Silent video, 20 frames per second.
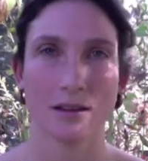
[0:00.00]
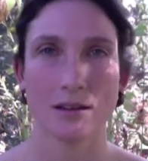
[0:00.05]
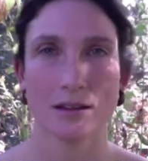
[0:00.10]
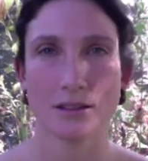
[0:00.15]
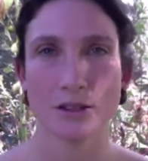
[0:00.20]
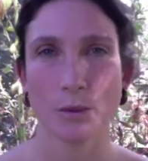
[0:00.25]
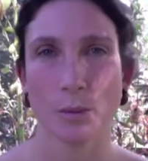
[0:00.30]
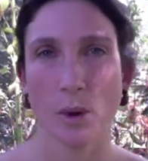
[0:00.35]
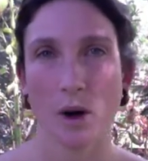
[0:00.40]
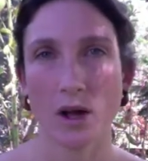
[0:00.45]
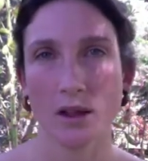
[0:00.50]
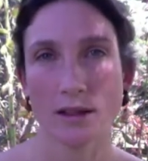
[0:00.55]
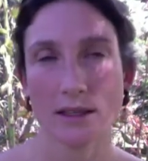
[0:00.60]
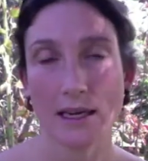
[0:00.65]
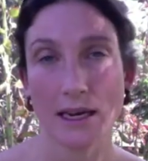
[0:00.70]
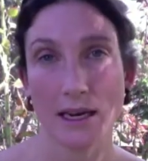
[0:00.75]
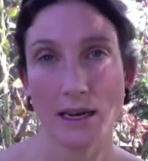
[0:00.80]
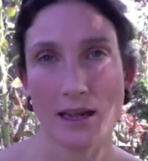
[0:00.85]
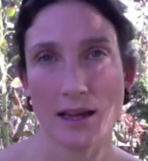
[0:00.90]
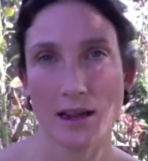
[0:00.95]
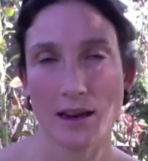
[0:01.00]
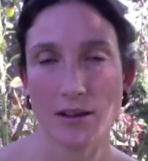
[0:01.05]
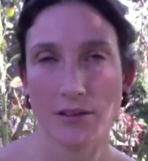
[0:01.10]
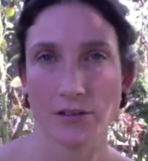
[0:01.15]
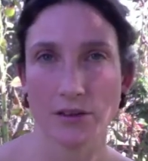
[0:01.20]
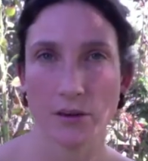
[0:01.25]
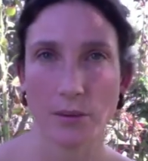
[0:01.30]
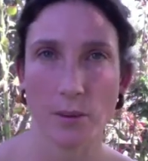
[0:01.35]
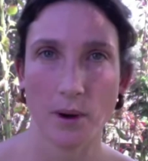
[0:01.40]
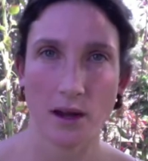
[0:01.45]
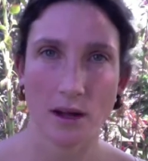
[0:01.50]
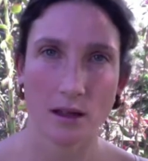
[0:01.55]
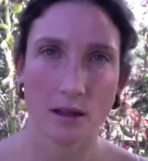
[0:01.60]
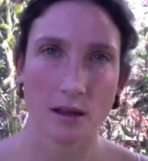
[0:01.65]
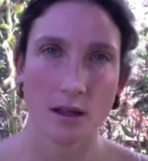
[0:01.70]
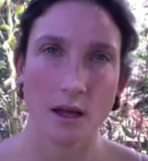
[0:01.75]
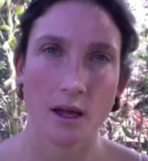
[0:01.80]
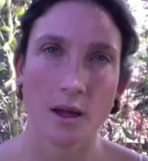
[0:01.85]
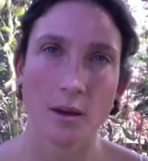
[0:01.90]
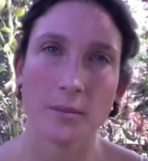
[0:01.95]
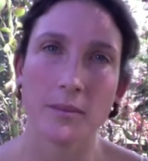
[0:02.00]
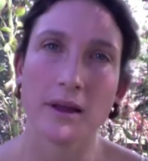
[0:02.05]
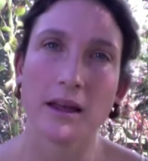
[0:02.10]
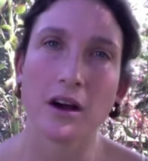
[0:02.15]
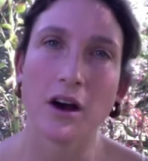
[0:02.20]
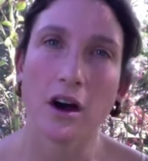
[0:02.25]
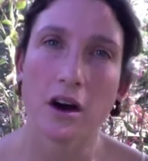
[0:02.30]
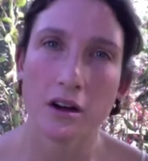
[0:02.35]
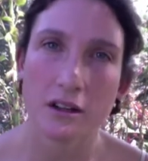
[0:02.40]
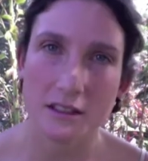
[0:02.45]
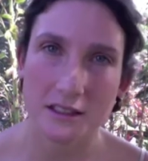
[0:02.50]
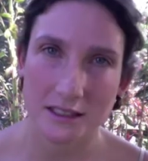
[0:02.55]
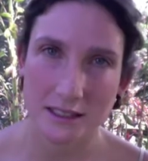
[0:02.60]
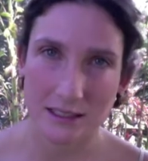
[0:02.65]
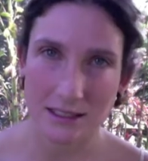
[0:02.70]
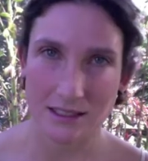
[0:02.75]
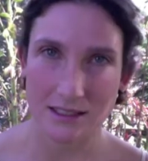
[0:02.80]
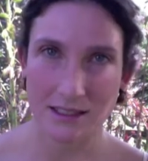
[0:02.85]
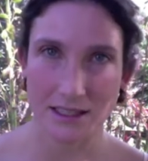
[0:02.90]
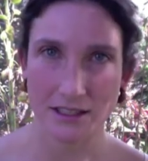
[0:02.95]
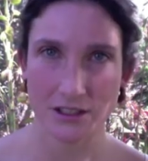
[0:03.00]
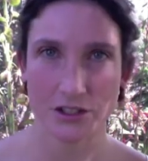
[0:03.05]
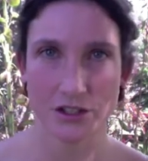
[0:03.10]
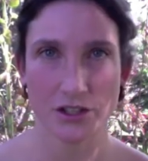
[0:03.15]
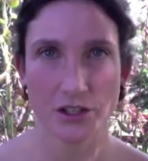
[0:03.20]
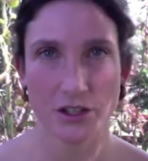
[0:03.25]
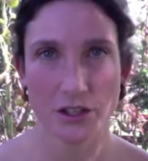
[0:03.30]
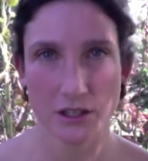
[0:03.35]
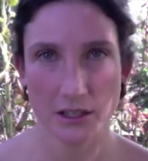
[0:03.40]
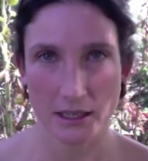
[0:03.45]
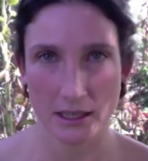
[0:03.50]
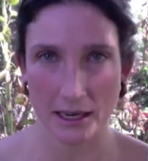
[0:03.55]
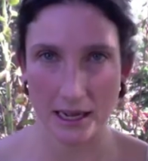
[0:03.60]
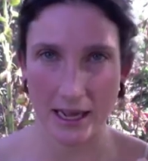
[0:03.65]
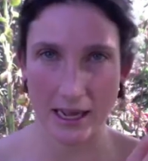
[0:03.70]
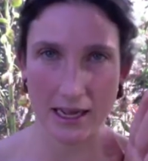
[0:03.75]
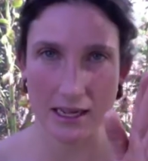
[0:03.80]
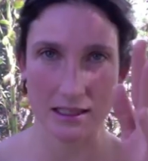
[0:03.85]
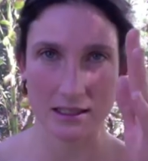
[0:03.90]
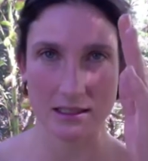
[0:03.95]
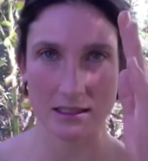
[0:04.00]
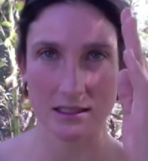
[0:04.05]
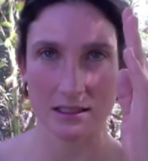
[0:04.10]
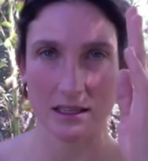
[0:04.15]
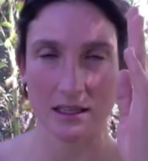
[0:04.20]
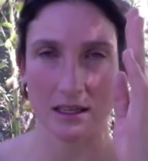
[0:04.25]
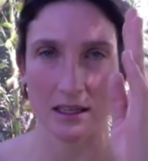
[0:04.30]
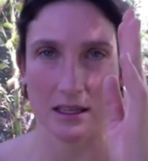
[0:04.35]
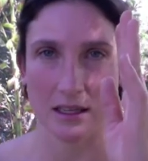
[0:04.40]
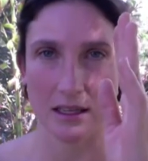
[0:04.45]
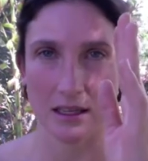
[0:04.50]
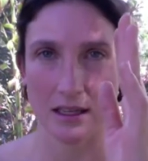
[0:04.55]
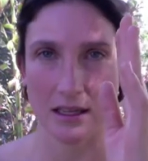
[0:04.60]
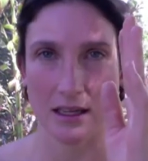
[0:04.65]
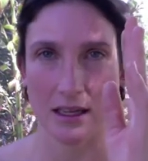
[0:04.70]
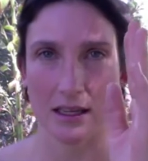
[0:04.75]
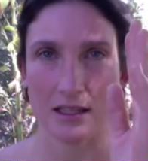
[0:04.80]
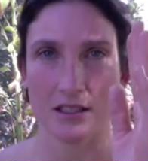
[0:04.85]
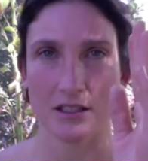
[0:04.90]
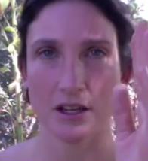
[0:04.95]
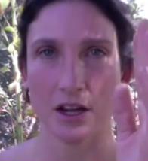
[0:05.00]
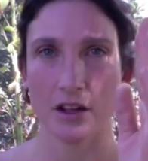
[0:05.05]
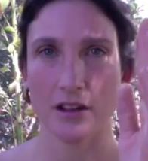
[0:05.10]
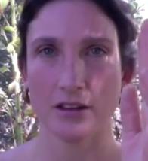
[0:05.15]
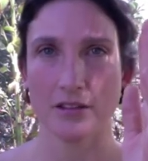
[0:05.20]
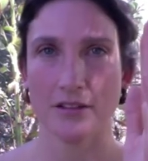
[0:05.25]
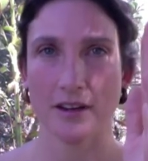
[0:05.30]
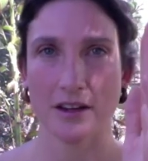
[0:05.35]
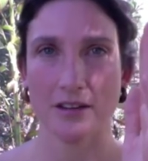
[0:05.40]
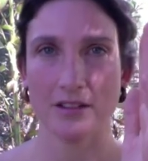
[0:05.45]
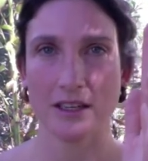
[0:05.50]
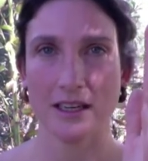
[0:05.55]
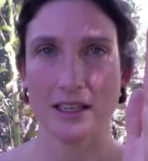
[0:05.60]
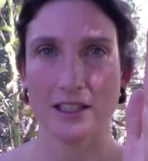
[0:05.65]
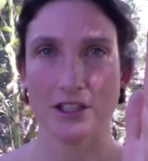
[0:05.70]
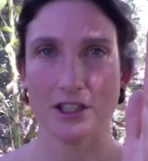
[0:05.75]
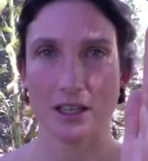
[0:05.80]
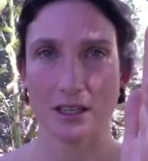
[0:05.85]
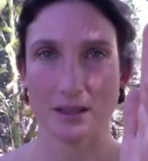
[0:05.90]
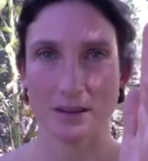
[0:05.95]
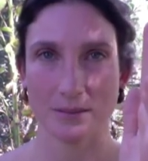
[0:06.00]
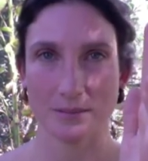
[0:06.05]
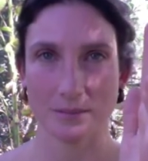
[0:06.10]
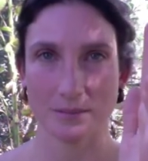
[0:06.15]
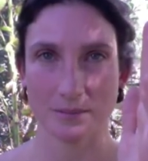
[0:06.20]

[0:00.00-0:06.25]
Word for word: to pollinate it, if you will, because it's centered. It has a solid foundation.